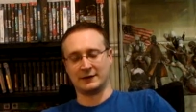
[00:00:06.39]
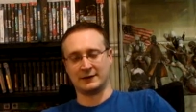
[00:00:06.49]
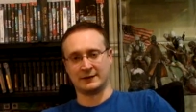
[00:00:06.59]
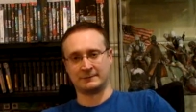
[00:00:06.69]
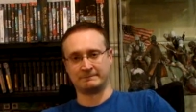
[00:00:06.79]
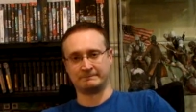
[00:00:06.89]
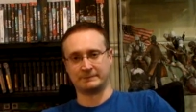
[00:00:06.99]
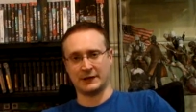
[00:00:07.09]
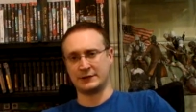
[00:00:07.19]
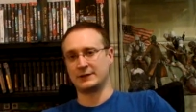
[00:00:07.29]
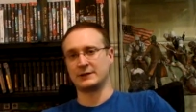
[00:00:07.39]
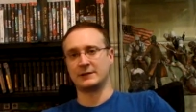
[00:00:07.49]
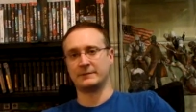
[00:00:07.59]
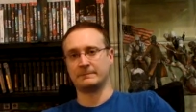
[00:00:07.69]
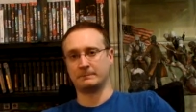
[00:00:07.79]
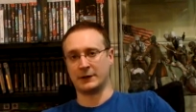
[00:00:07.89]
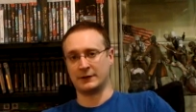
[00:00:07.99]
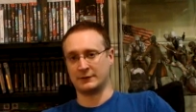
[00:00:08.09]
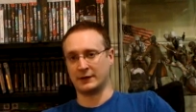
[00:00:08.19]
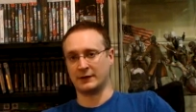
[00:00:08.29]
Um, as you can see
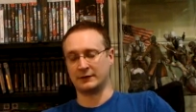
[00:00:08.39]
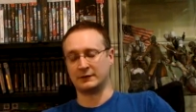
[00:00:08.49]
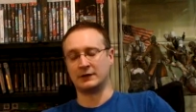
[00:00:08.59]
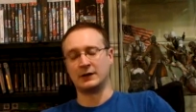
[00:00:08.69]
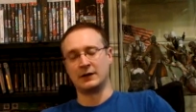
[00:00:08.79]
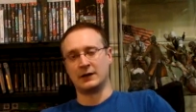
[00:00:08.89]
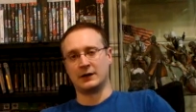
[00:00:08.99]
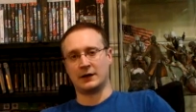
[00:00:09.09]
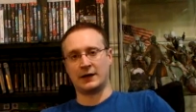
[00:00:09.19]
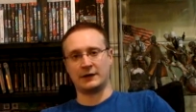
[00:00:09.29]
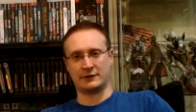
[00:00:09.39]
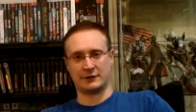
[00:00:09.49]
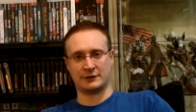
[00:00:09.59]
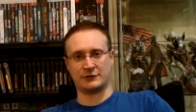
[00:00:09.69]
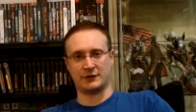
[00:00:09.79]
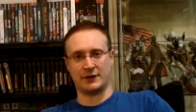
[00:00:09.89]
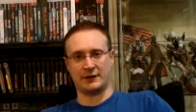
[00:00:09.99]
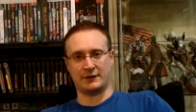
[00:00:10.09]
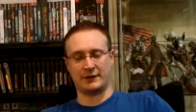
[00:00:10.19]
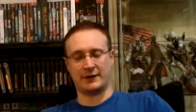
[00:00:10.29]
by the title, I had another
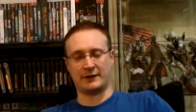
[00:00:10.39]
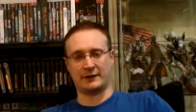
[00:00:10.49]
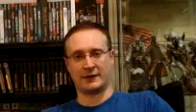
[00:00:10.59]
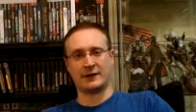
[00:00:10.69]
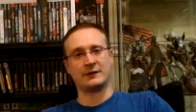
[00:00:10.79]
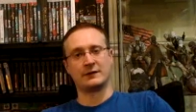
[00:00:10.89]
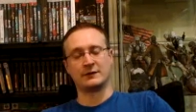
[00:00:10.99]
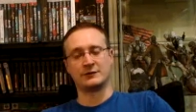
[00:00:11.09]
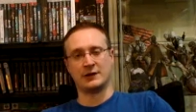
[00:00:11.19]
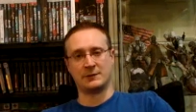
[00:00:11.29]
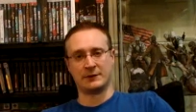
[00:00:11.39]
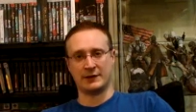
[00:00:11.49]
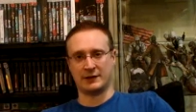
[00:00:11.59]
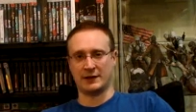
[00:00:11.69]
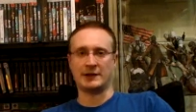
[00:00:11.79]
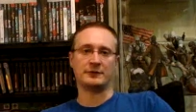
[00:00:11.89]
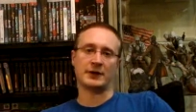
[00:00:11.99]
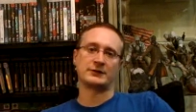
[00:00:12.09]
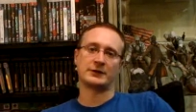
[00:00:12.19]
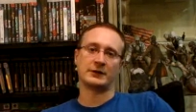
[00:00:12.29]
trade, and I had another trade with Canadian
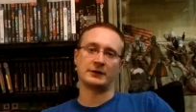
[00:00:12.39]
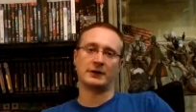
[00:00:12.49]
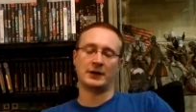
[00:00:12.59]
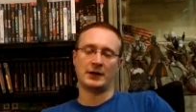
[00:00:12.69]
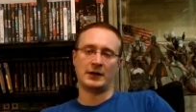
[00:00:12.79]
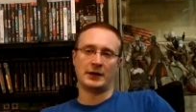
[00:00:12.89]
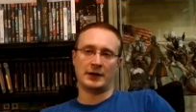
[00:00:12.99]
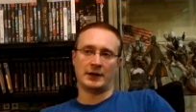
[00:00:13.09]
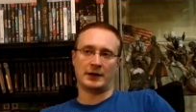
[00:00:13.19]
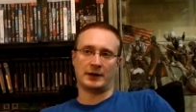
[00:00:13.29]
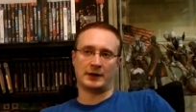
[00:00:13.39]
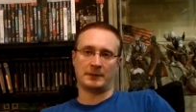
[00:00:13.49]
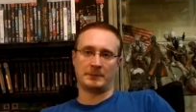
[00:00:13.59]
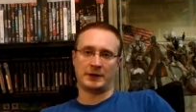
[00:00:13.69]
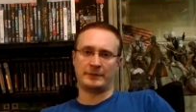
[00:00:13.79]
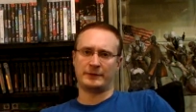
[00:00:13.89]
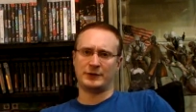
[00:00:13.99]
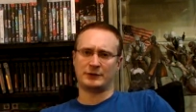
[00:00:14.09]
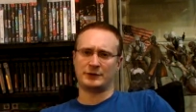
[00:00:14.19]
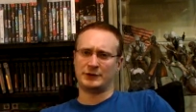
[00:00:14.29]
Retro. Um, if
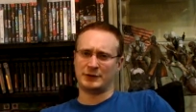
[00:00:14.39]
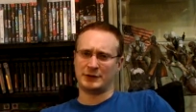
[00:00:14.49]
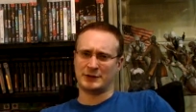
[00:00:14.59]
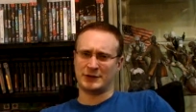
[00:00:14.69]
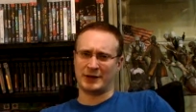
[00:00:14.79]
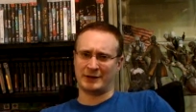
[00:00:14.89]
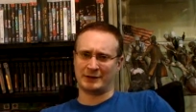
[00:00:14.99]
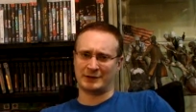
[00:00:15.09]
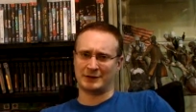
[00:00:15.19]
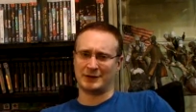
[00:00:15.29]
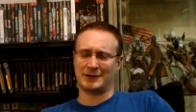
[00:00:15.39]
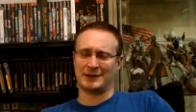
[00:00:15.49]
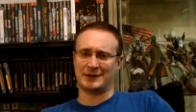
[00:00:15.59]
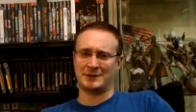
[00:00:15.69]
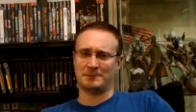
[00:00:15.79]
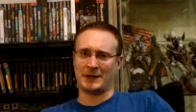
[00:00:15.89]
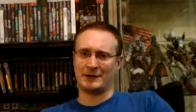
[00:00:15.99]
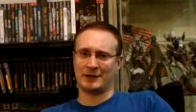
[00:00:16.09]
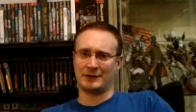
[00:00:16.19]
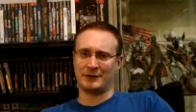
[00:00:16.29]
you're new to the channel, uh, you
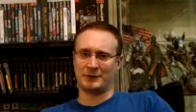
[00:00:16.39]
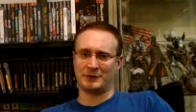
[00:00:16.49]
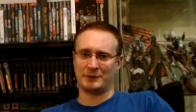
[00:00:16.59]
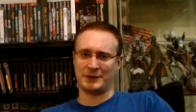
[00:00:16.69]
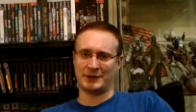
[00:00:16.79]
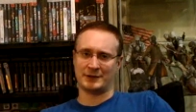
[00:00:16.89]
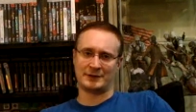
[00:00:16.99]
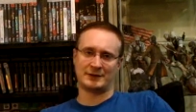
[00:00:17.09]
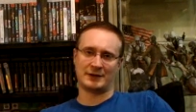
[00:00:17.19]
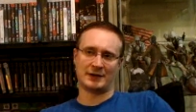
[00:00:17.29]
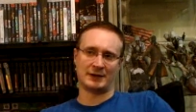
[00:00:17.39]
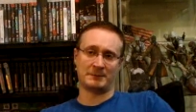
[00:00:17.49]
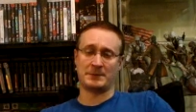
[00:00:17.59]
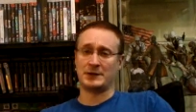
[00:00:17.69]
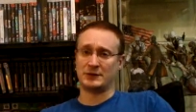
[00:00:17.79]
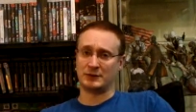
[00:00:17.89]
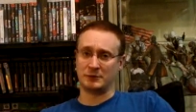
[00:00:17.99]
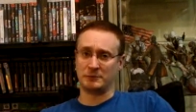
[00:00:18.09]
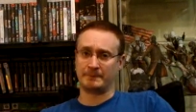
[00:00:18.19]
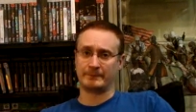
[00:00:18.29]
may not know who he is. Uh, maybe you do.